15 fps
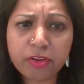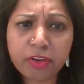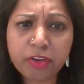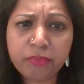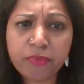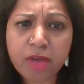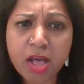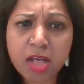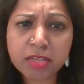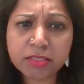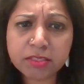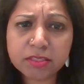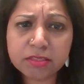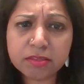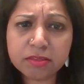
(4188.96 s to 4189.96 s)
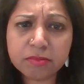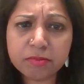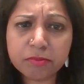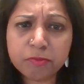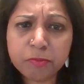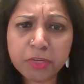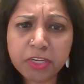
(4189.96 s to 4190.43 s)
If ask
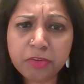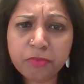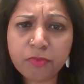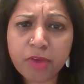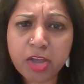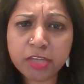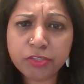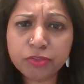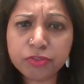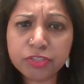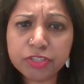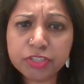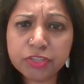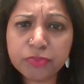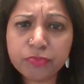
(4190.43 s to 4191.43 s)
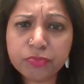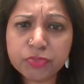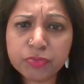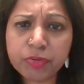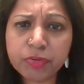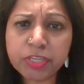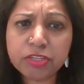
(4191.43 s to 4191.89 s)
me why you
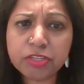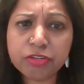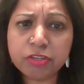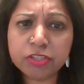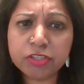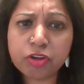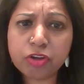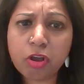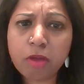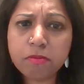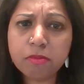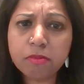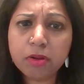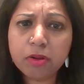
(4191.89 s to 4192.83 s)
switched your job,